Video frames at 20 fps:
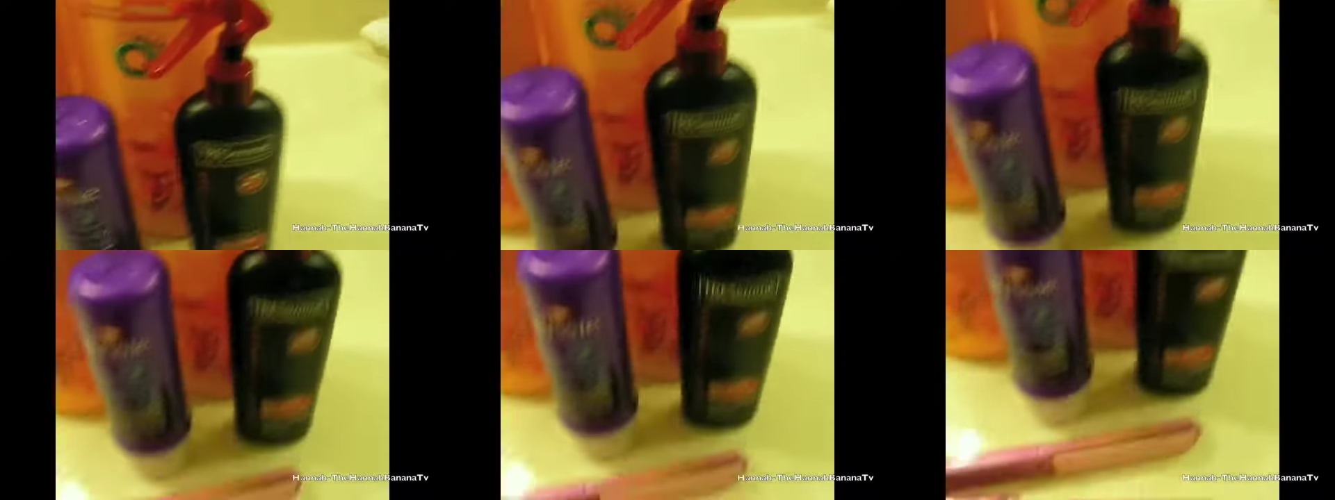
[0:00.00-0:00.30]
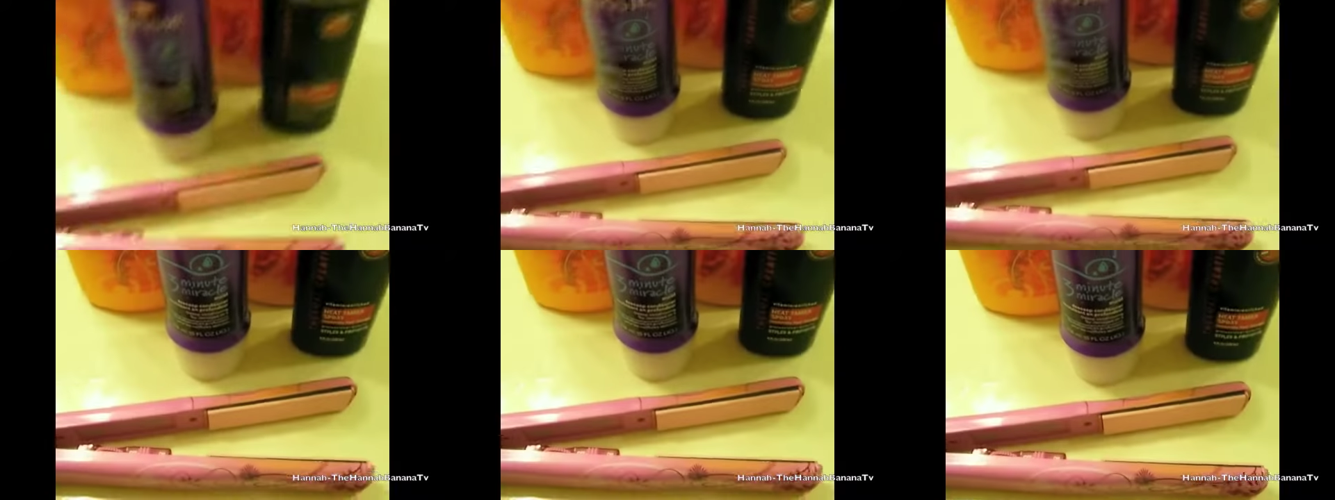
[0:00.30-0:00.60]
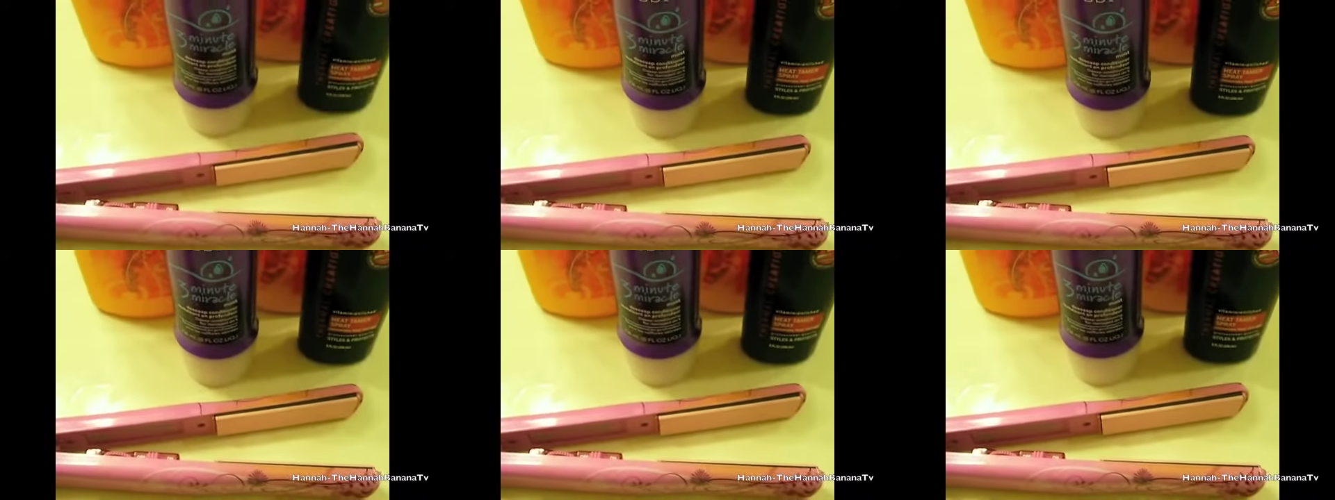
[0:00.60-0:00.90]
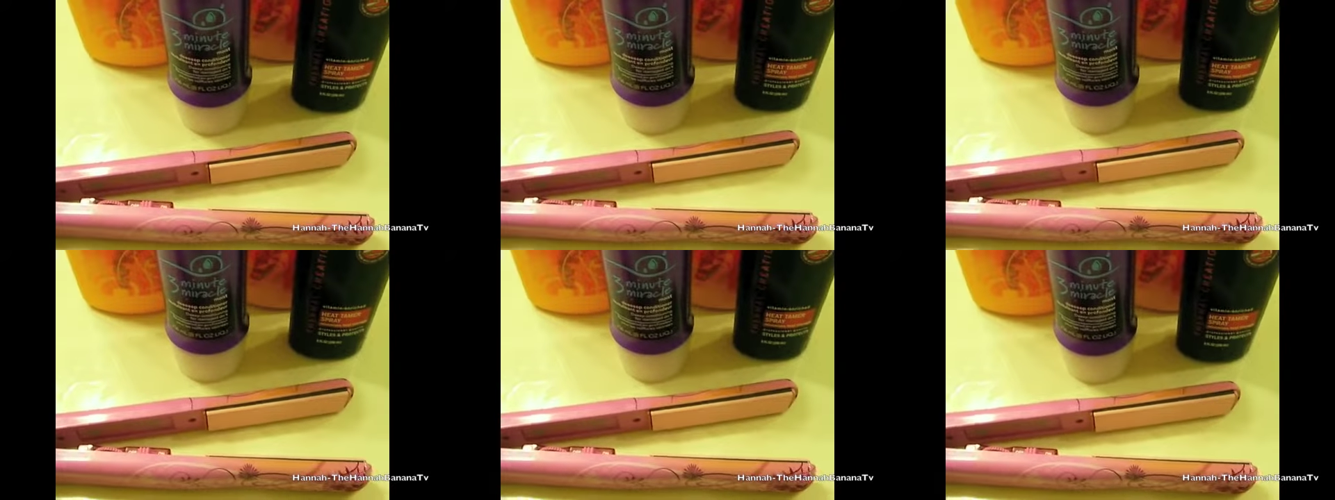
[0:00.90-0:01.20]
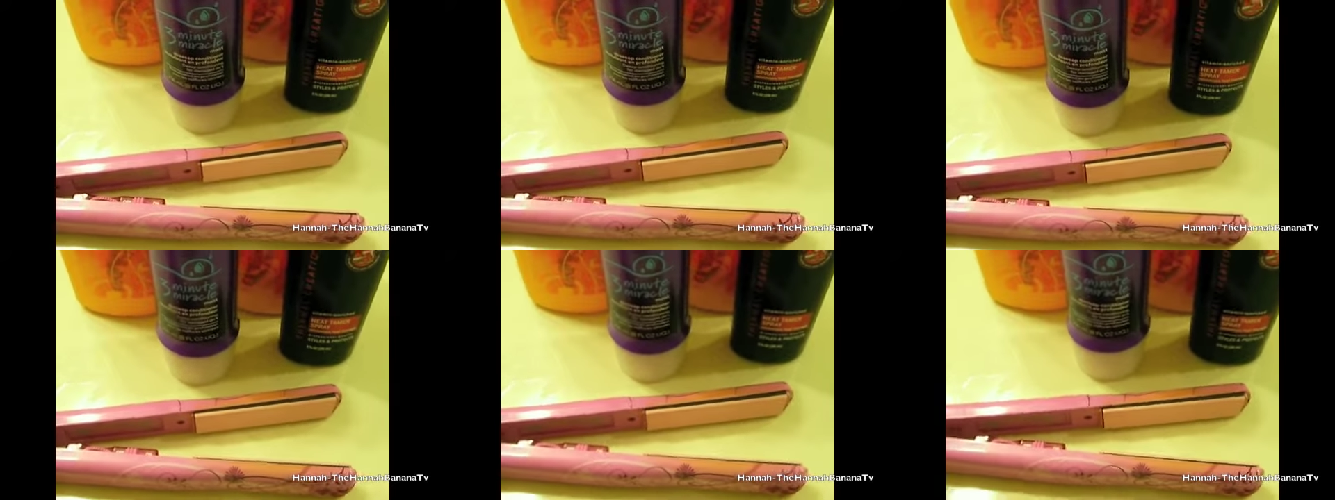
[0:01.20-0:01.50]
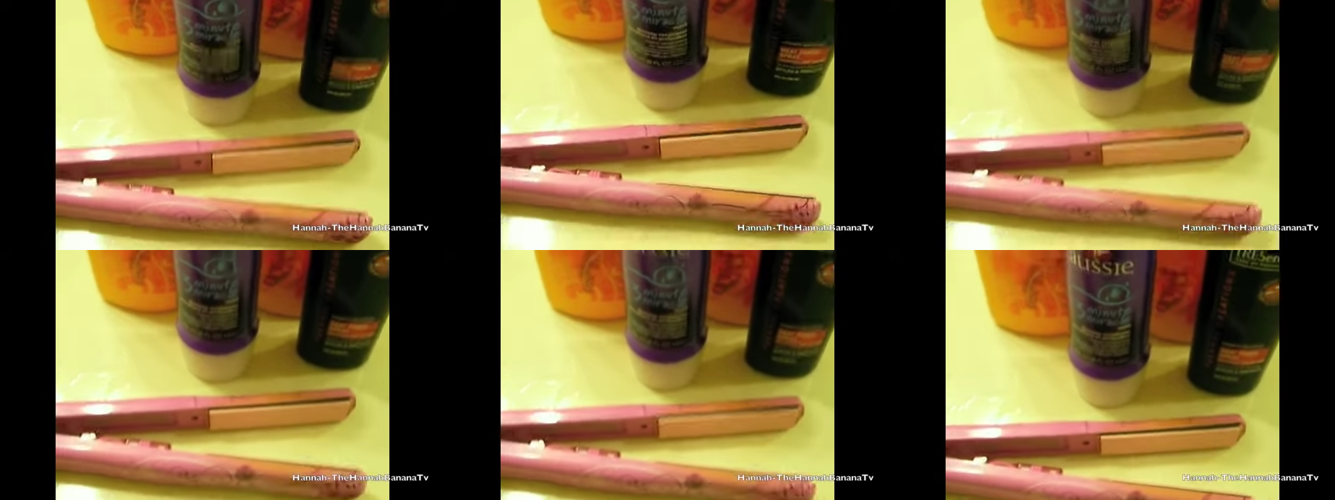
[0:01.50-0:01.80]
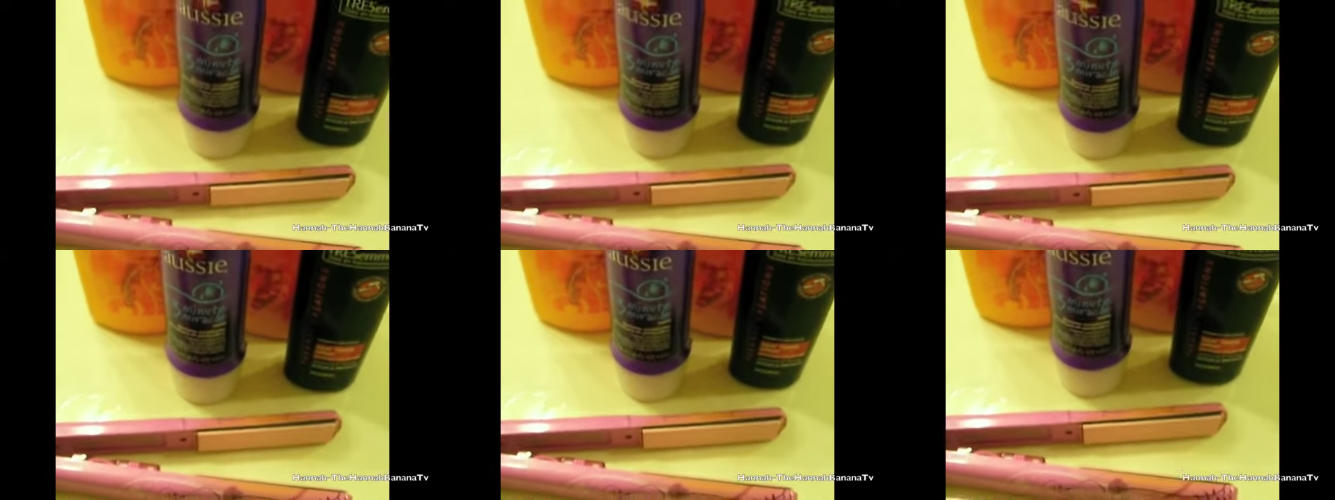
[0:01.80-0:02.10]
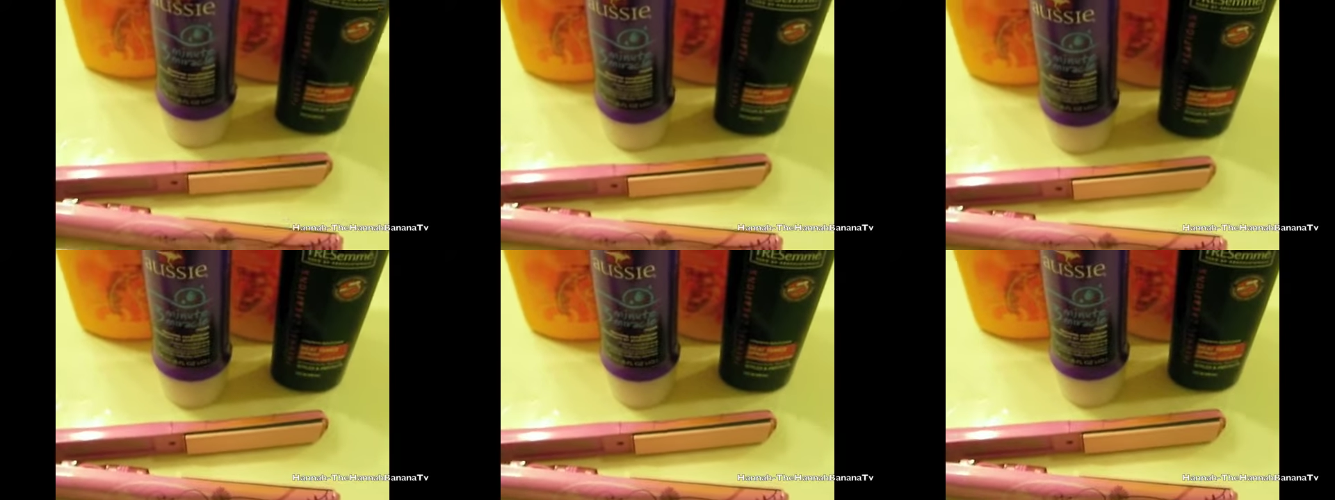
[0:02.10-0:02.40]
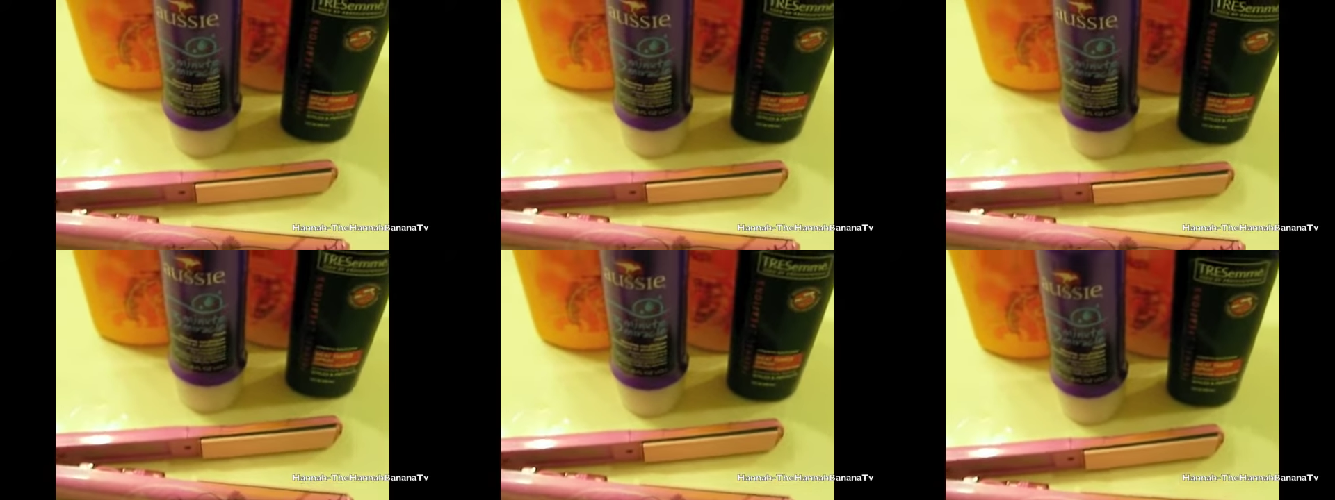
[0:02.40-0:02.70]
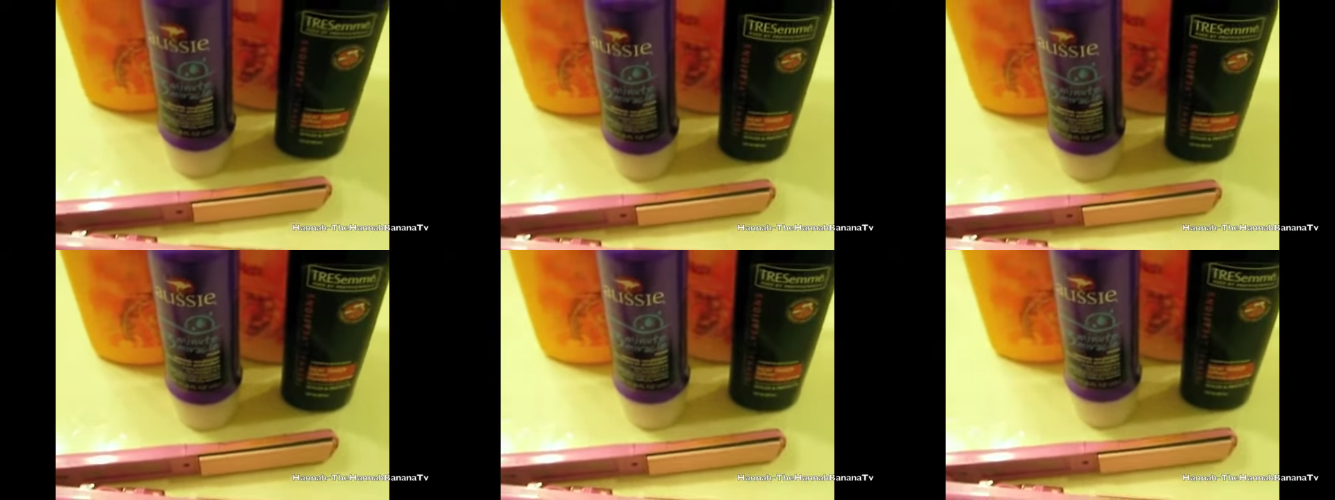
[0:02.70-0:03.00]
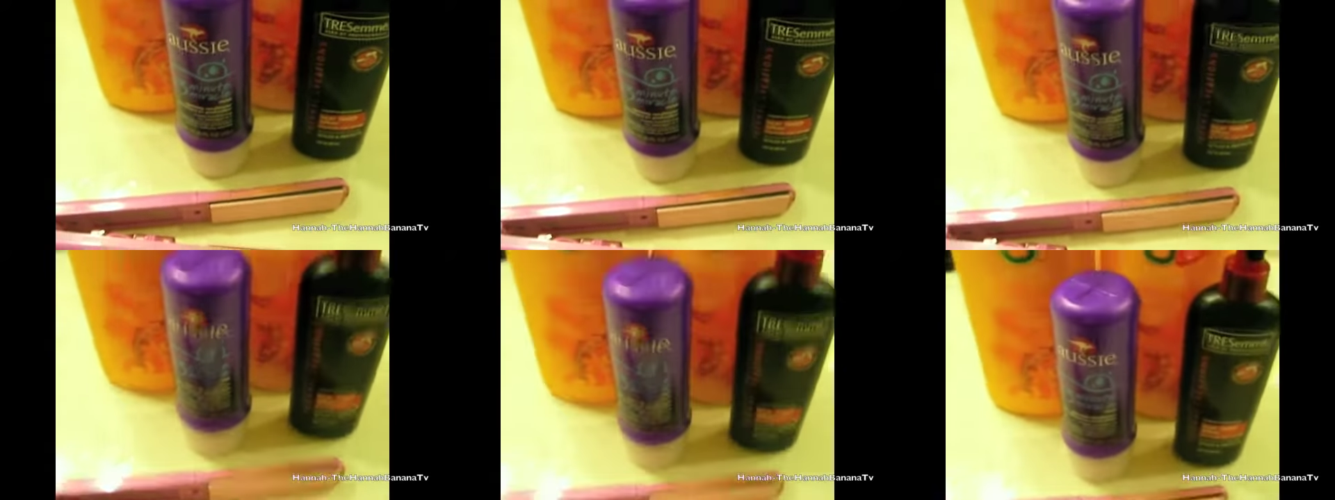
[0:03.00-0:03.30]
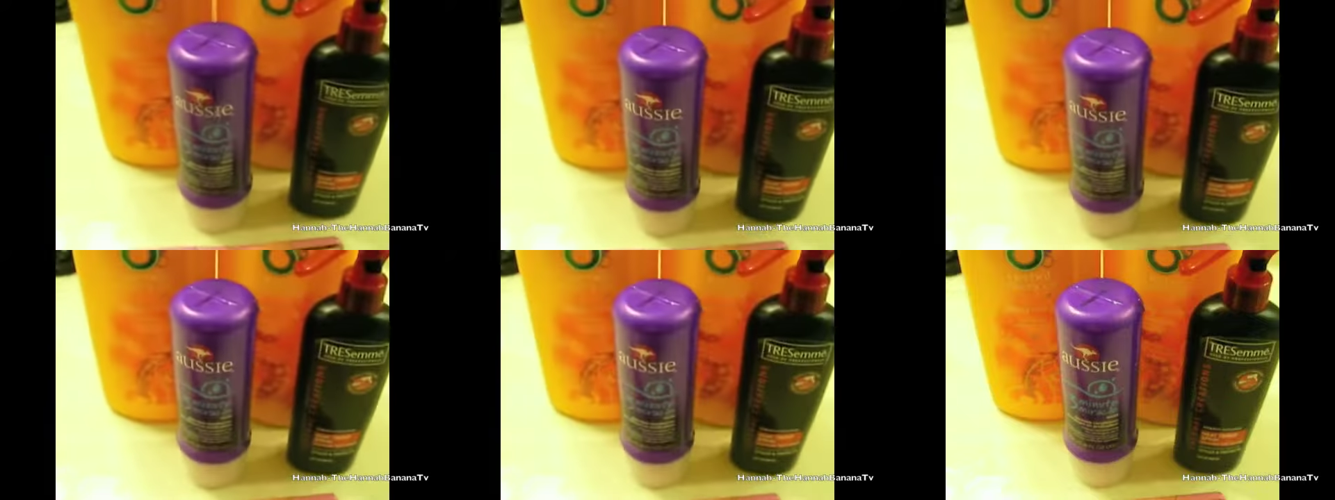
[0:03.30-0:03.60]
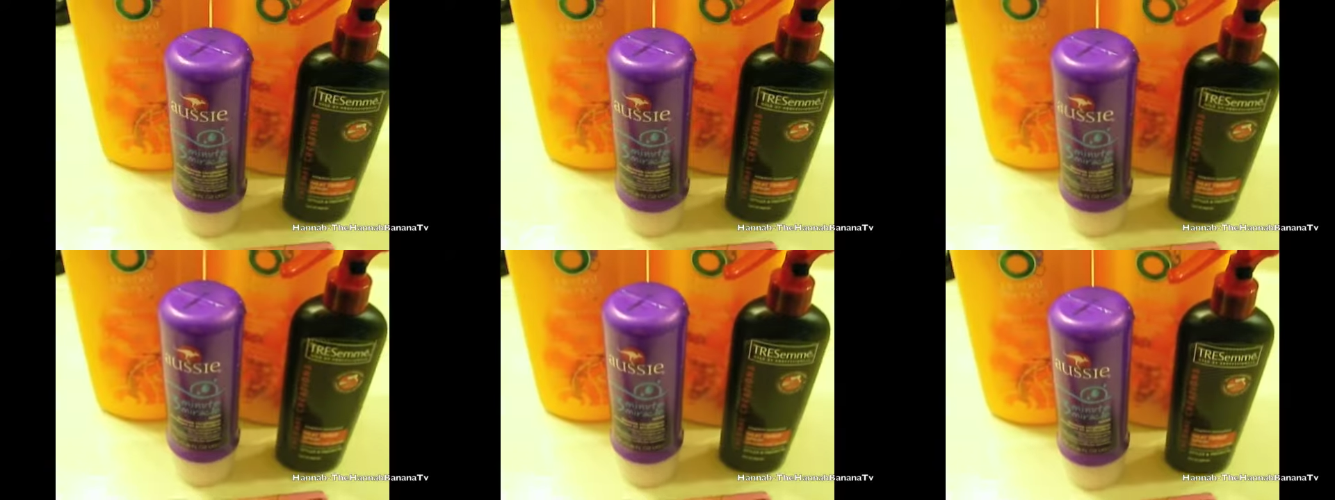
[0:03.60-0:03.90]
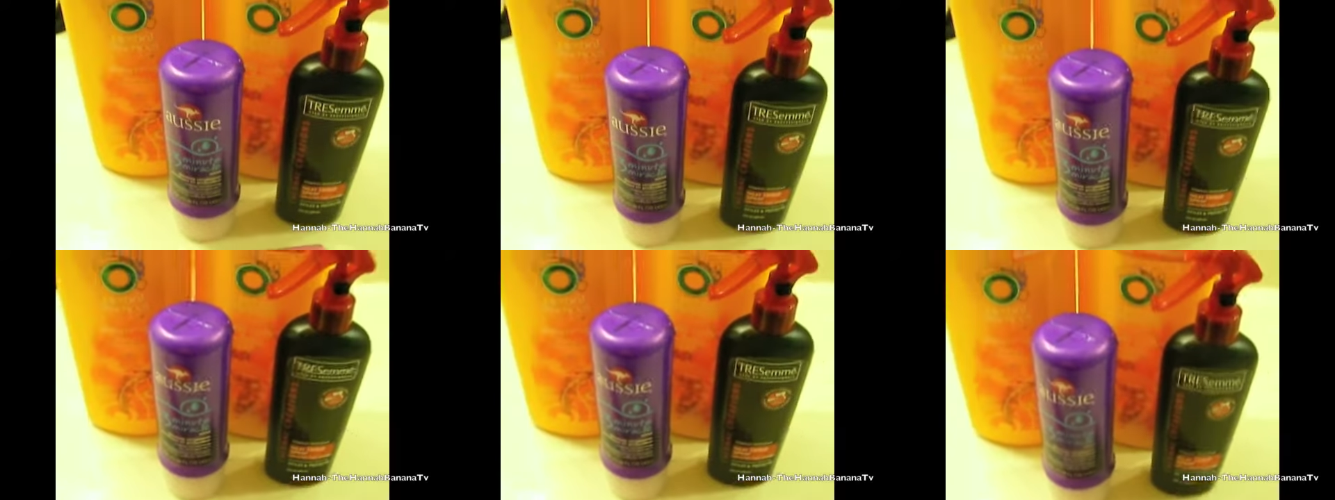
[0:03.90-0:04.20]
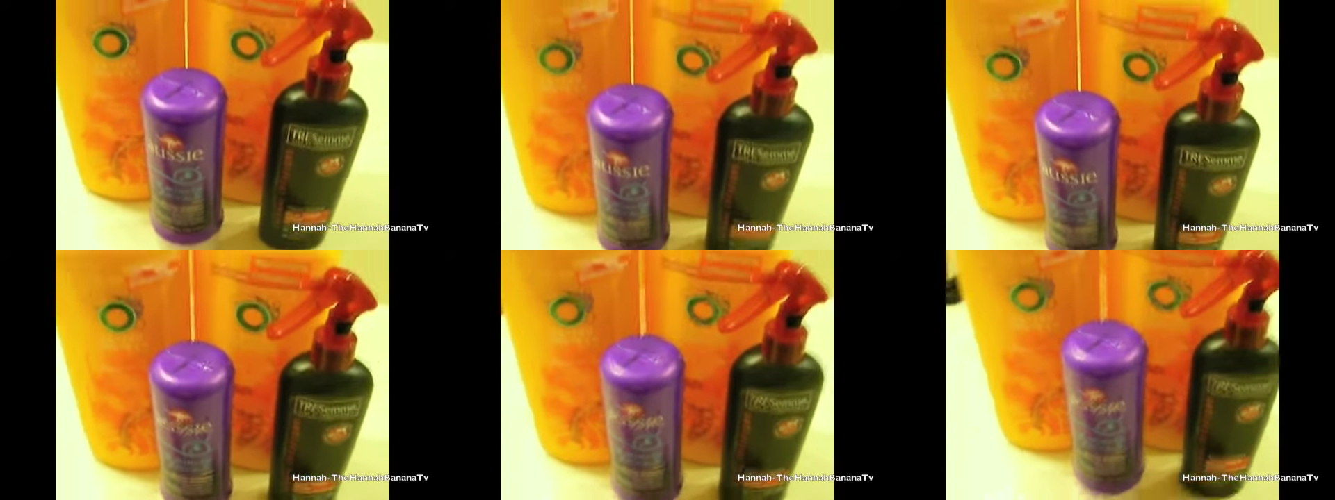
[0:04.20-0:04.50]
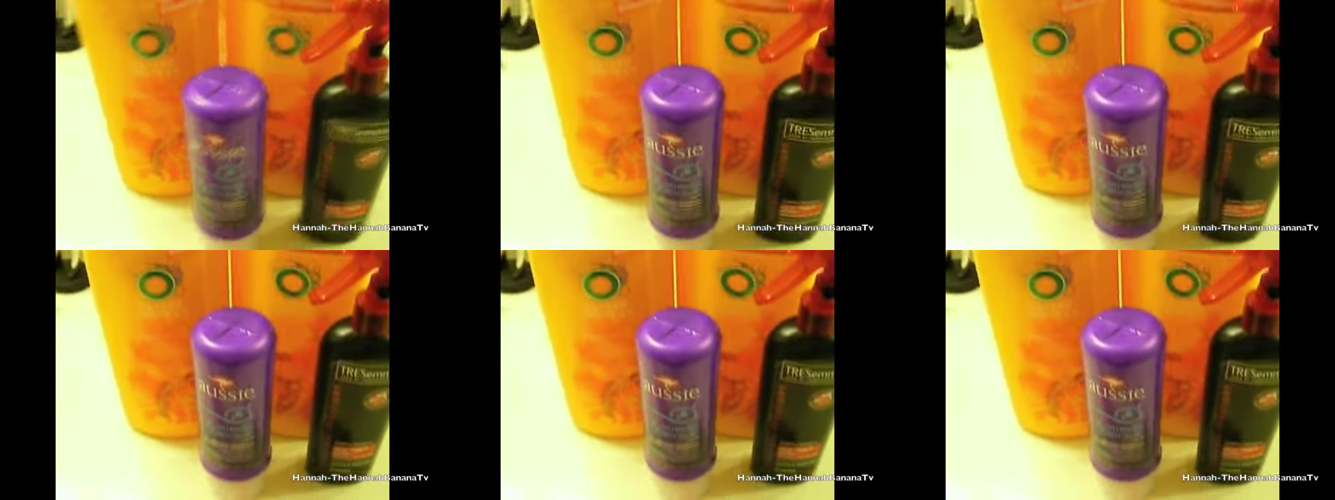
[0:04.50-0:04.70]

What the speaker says: (no speaker visible)